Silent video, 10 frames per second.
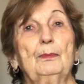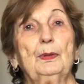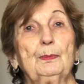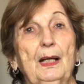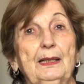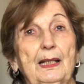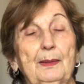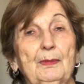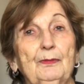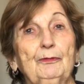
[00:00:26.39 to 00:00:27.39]
put my
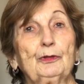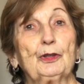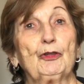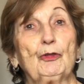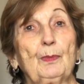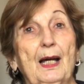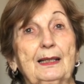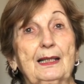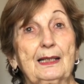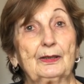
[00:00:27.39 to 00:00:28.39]
name in for a
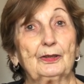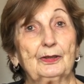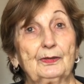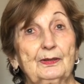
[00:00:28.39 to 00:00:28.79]
Shabbat dinner.